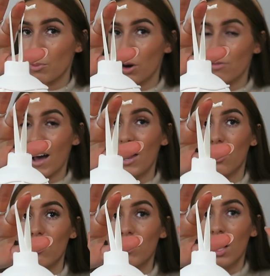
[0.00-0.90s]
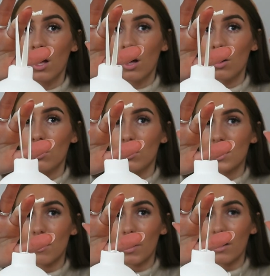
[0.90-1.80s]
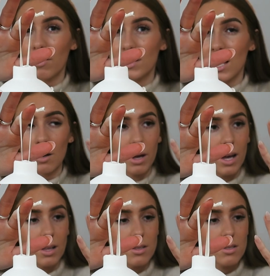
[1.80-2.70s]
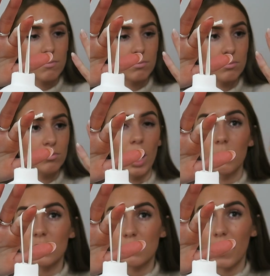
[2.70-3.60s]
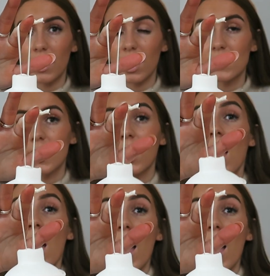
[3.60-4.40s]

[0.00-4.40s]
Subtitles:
I'm not a fan of. Oh, is that bad fake tan on my hands? No, it's just bad lighting.